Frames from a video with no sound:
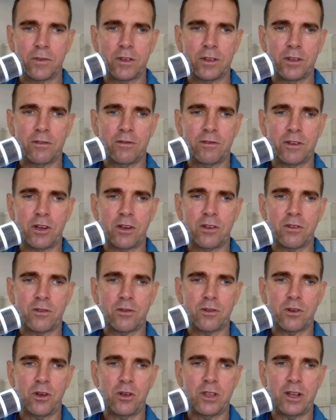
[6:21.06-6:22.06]
If you go
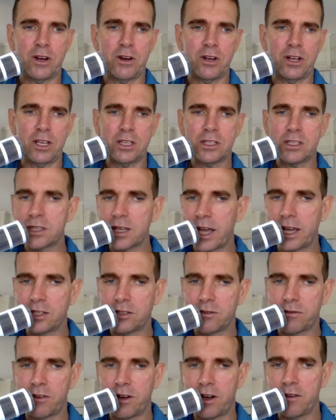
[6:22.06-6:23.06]
through, there it is,
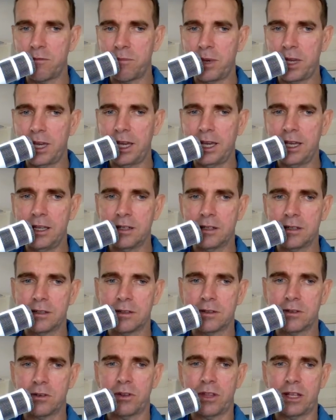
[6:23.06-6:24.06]
H5P.
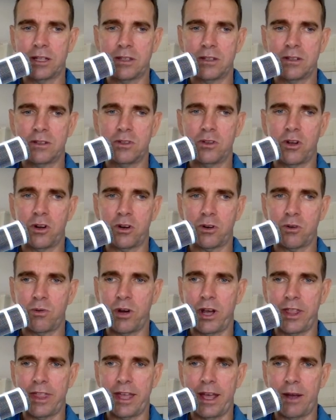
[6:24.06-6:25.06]
Oh, that not
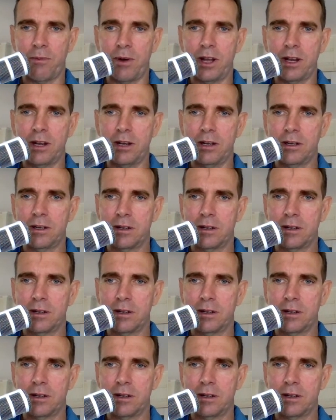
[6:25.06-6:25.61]
quite that one.